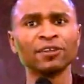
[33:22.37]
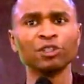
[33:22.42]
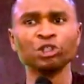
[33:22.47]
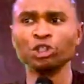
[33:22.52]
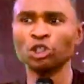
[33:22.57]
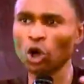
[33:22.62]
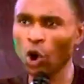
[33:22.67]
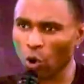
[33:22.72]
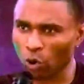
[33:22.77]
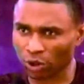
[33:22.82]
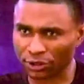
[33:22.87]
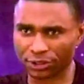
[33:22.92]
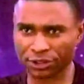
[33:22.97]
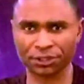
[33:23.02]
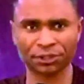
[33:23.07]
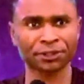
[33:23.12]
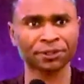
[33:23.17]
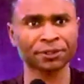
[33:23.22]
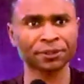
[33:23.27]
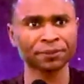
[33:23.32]

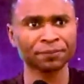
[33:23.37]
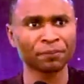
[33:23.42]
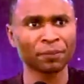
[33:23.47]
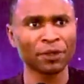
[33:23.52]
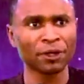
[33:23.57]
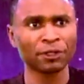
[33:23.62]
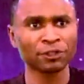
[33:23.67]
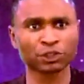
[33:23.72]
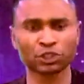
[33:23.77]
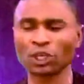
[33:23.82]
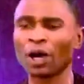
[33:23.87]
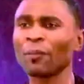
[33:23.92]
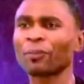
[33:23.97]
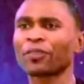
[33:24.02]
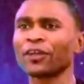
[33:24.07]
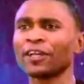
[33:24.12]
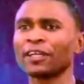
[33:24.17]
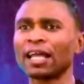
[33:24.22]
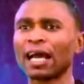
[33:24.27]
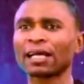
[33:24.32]
yokes,
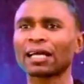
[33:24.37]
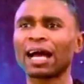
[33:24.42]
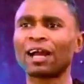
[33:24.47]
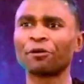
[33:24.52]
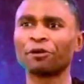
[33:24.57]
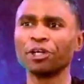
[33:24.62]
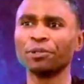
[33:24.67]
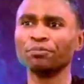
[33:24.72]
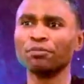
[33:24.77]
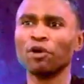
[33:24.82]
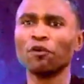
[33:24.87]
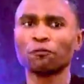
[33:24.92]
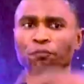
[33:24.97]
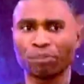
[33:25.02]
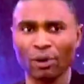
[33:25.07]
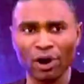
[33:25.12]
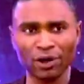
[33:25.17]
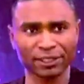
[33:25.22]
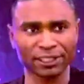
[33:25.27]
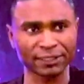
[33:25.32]
something that can remove
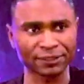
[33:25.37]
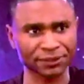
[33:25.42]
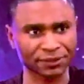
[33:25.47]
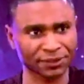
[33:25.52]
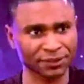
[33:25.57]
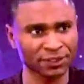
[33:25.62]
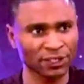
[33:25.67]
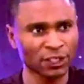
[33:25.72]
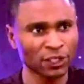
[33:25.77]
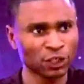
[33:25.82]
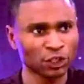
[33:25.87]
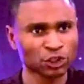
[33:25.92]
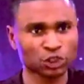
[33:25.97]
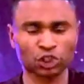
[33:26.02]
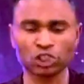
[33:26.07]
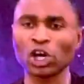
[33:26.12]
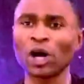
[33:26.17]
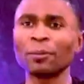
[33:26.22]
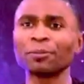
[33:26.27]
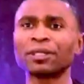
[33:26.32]
burdens,
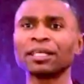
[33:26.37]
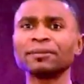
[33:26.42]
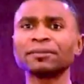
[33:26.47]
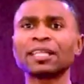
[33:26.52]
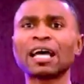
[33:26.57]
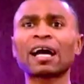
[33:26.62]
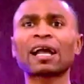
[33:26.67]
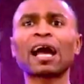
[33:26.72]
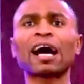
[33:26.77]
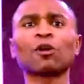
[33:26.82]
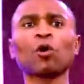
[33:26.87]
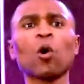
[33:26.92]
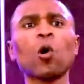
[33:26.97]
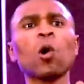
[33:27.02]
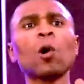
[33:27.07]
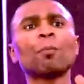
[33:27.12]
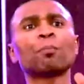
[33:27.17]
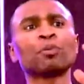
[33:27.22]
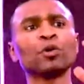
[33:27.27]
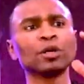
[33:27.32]
something that can
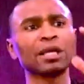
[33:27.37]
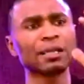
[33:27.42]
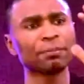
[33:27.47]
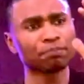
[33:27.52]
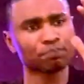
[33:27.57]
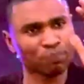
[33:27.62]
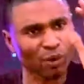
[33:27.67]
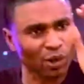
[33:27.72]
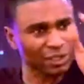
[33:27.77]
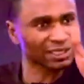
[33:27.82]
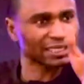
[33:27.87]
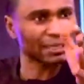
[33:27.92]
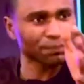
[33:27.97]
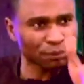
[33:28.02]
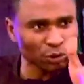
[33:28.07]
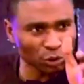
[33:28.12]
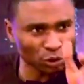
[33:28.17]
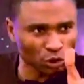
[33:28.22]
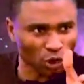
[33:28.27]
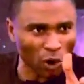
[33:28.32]
open
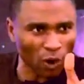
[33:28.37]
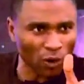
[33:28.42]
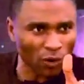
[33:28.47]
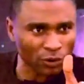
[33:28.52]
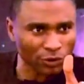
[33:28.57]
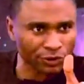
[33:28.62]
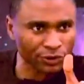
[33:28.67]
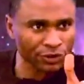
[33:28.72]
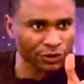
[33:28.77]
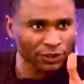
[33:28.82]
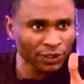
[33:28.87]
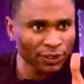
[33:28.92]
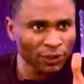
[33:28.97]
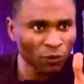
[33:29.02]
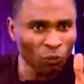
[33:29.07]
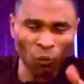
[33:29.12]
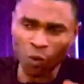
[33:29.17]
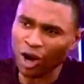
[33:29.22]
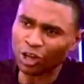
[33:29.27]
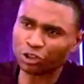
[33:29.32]
impossible doors.
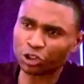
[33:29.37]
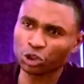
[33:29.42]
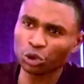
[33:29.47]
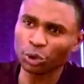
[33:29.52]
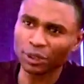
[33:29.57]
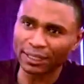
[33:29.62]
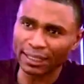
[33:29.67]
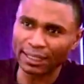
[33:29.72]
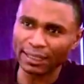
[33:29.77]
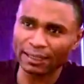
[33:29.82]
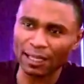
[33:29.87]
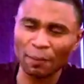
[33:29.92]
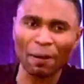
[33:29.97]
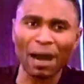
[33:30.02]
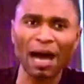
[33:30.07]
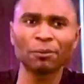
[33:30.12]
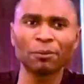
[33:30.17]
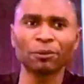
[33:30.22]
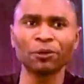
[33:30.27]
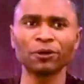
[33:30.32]
What you need, the
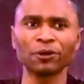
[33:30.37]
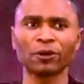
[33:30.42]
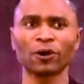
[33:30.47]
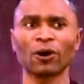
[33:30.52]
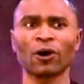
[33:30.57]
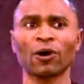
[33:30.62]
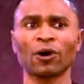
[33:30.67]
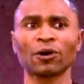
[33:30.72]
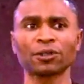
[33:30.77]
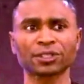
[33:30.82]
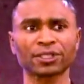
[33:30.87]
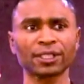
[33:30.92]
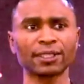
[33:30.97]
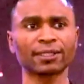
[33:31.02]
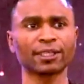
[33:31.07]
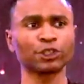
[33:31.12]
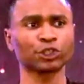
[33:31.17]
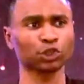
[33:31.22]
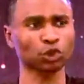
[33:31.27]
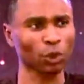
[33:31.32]
Bible calls it the
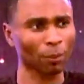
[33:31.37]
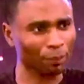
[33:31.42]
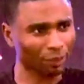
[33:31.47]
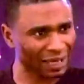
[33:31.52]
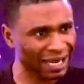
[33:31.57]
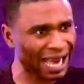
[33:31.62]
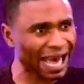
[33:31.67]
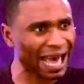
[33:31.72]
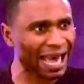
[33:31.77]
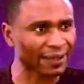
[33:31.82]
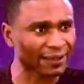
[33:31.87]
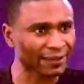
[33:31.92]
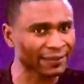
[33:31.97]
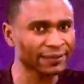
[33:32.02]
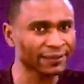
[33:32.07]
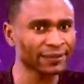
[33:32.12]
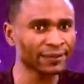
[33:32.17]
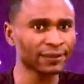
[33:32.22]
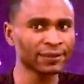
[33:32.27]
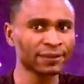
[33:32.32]
supply
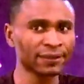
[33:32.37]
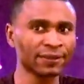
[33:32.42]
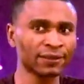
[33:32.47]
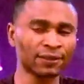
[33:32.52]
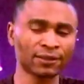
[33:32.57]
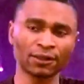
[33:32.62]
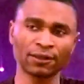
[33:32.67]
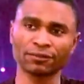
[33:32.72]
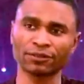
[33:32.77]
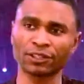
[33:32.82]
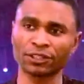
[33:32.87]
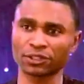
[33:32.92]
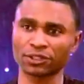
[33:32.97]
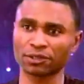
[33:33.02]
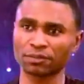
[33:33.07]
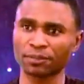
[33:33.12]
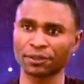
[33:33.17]
of the Spirit.